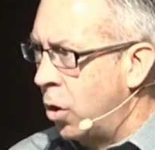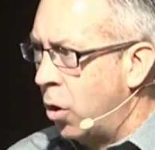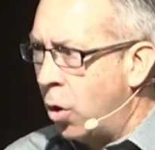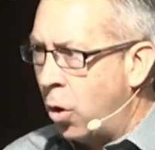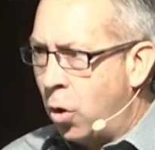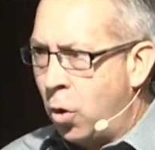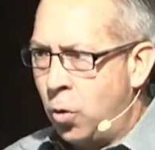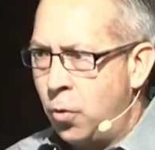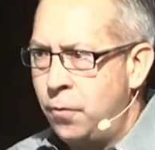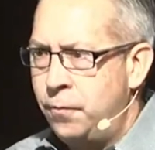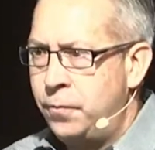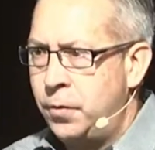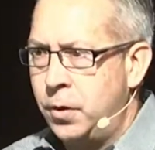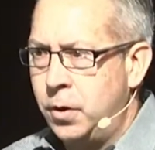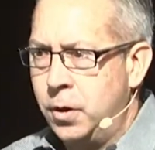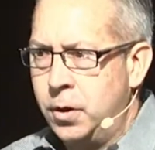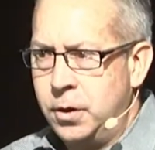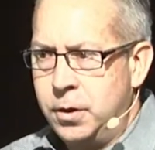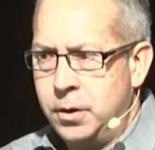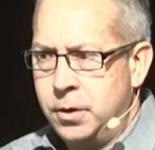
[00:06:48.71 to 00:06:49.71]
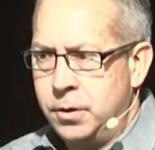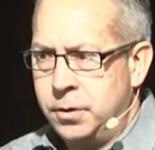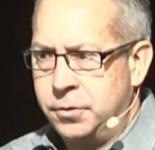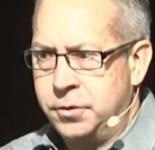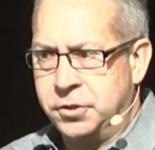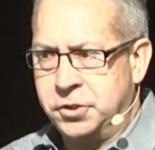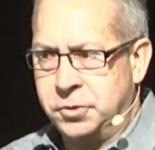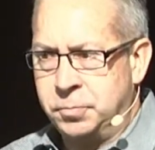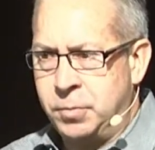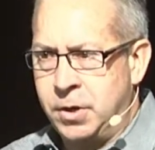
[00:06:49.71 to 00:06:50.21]
over the
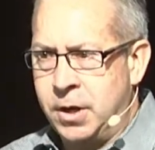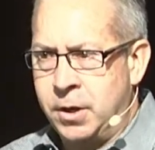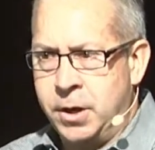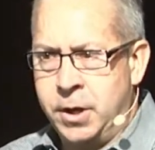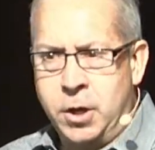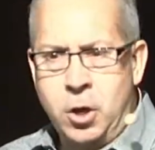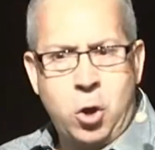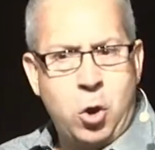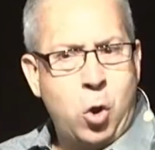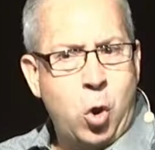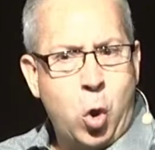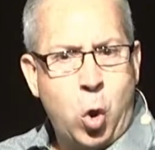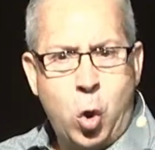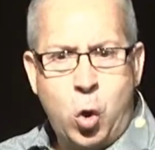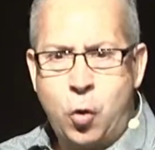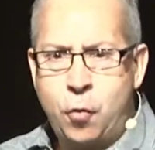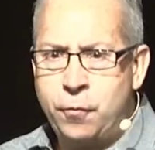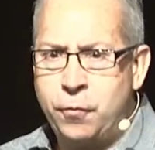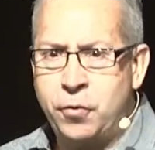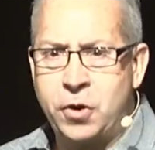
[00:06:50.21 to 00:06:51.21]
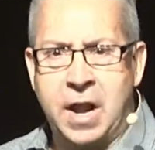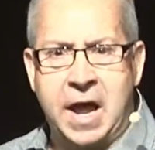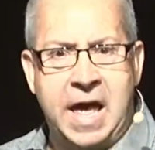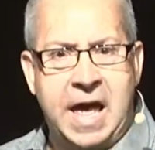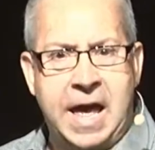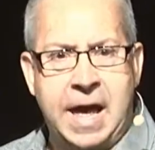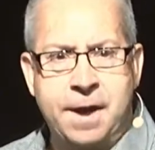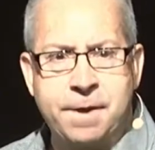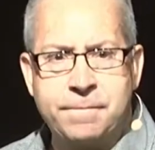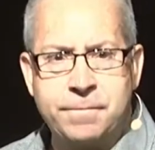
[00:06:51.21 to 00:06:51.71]
Spirit, over
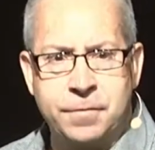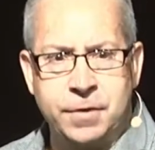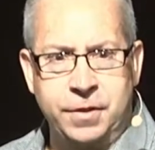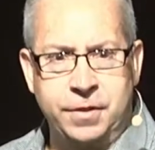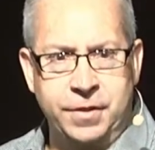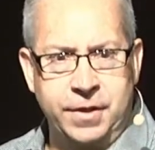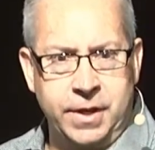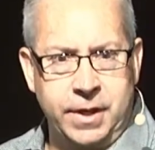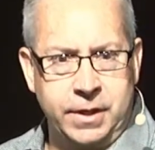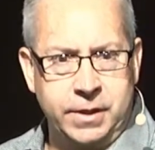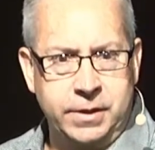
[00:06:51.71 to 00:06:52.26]
everything.